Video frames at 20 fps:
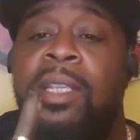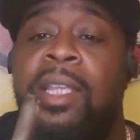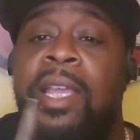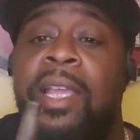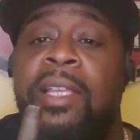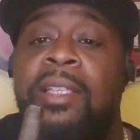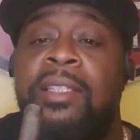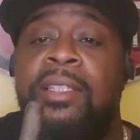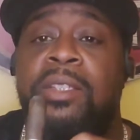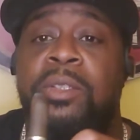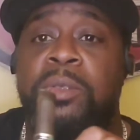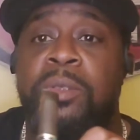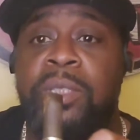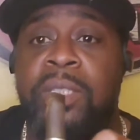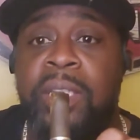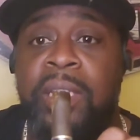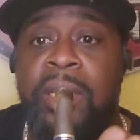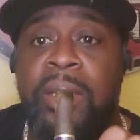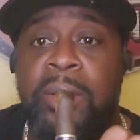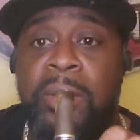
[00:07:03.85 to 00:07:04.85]
Yes, you
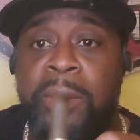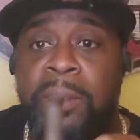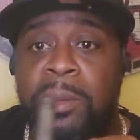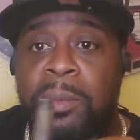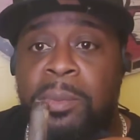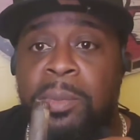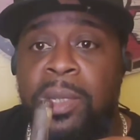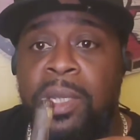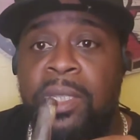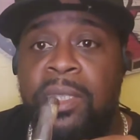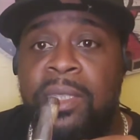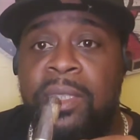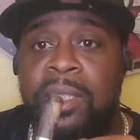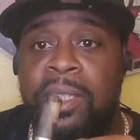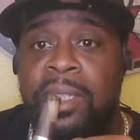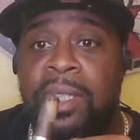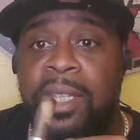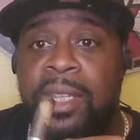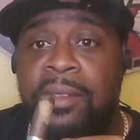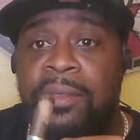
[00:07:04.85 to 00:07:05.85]
see a piece of
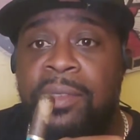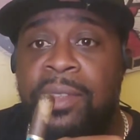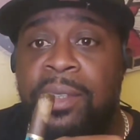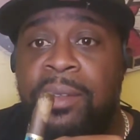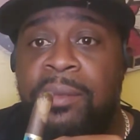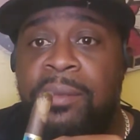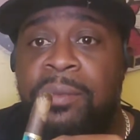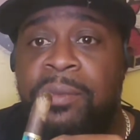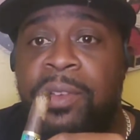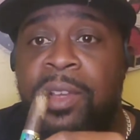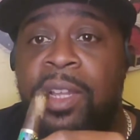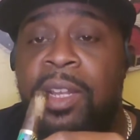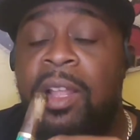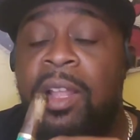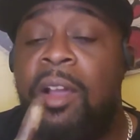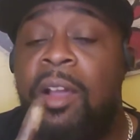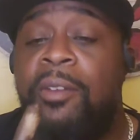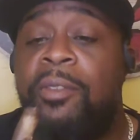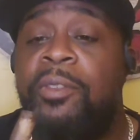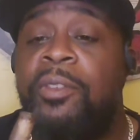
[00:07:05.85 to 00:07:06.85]
the leaf then fell
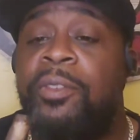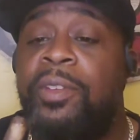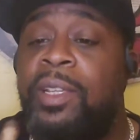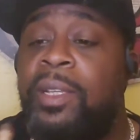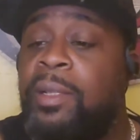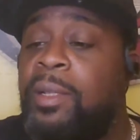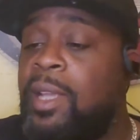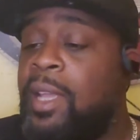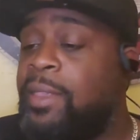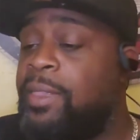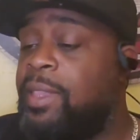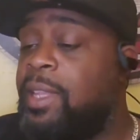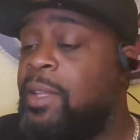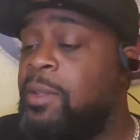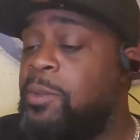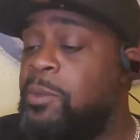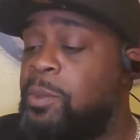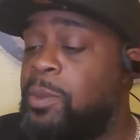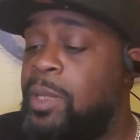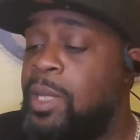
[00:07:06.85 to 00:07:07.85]
off of it. I think
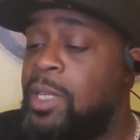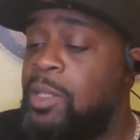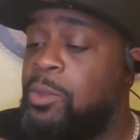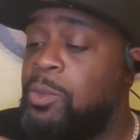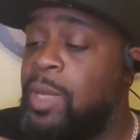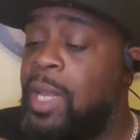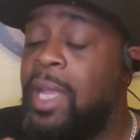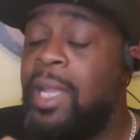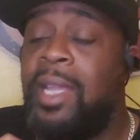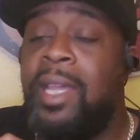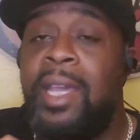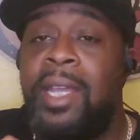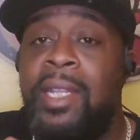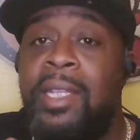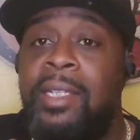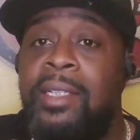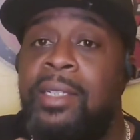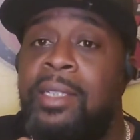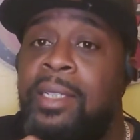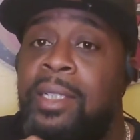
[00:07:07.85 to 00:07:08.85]
it's because when I cut
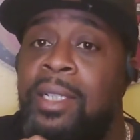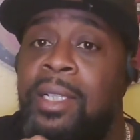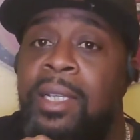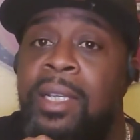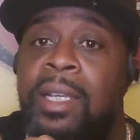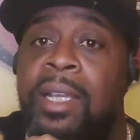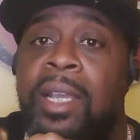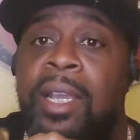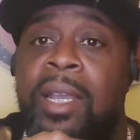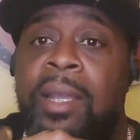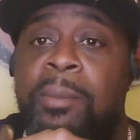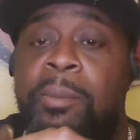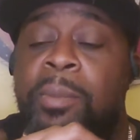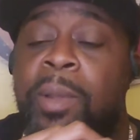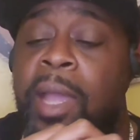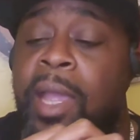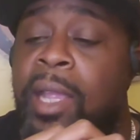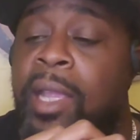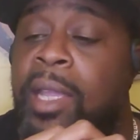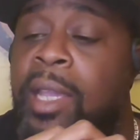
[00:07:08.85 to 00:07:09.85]
it, I
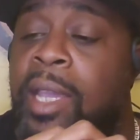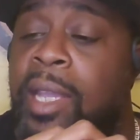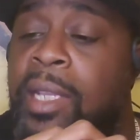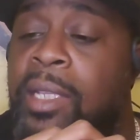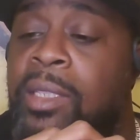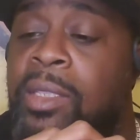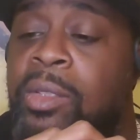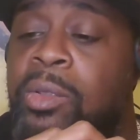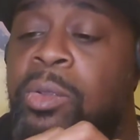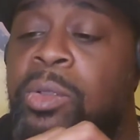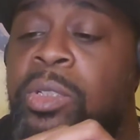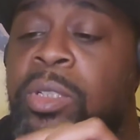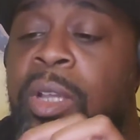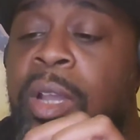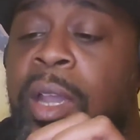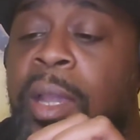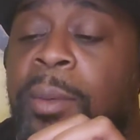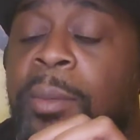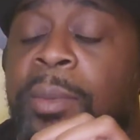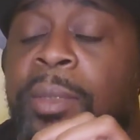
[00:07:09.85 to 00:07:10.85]
probably cut it too
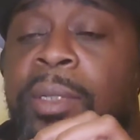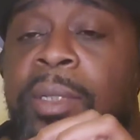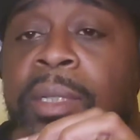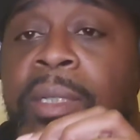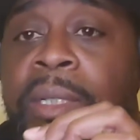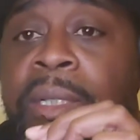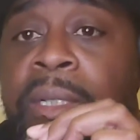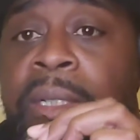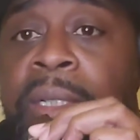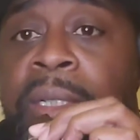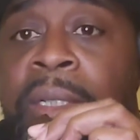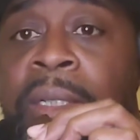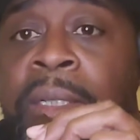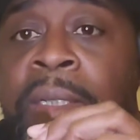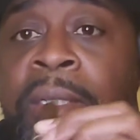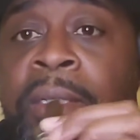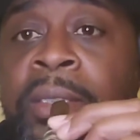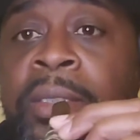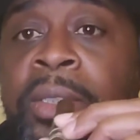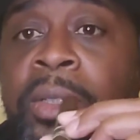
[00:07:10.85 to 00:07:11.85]
sharp.
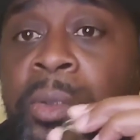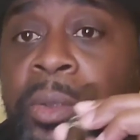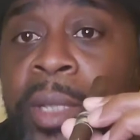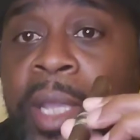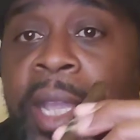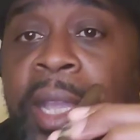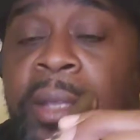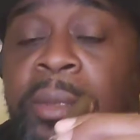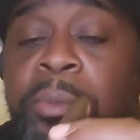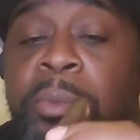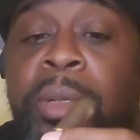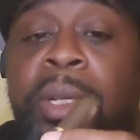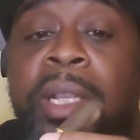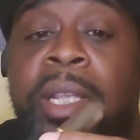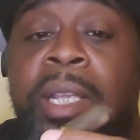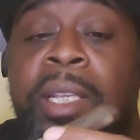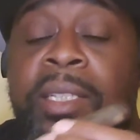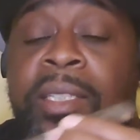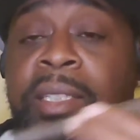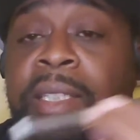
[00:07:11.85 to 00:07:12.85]
So yeah, but
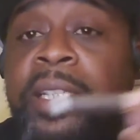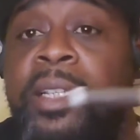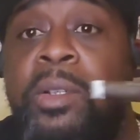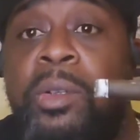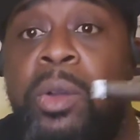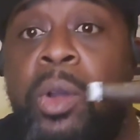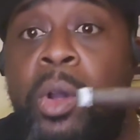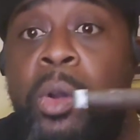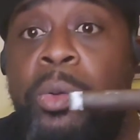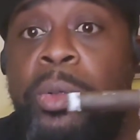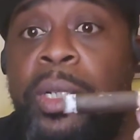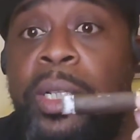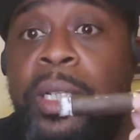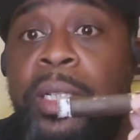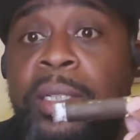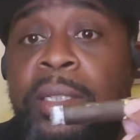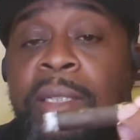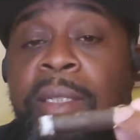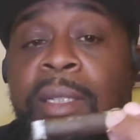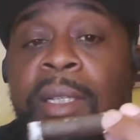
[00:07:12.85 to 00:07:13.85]
it's still
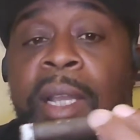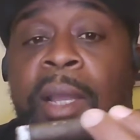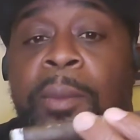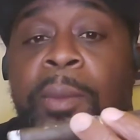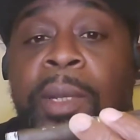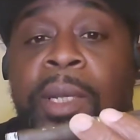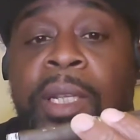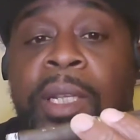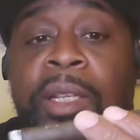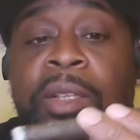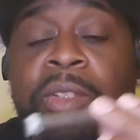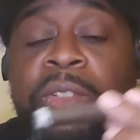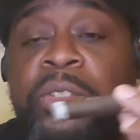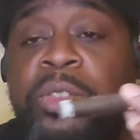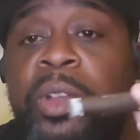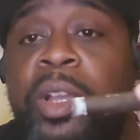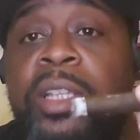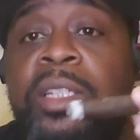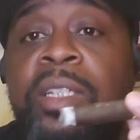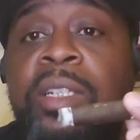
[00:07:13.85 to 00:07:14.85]
holding. I mean, the
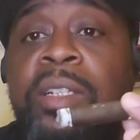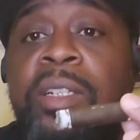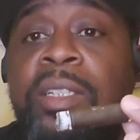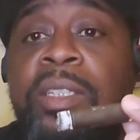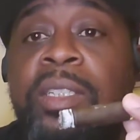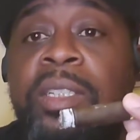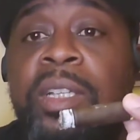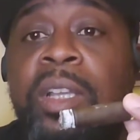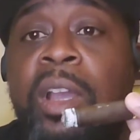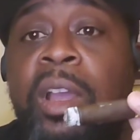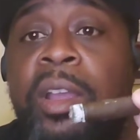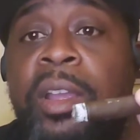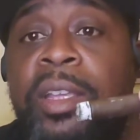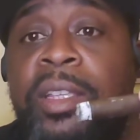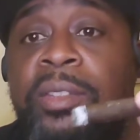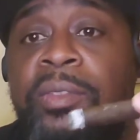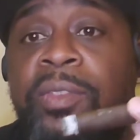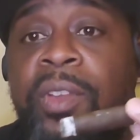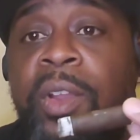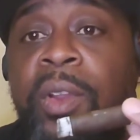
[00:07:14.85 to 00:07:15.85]
construction of the cigar
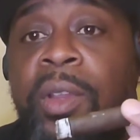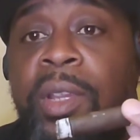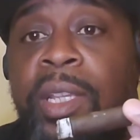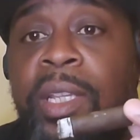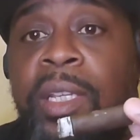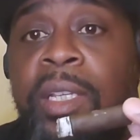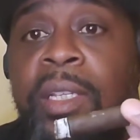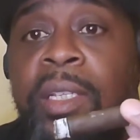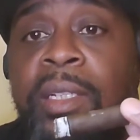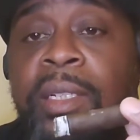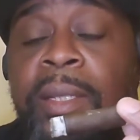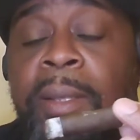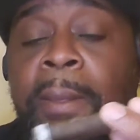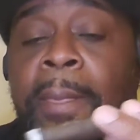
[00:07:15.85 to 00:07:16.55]
is very good.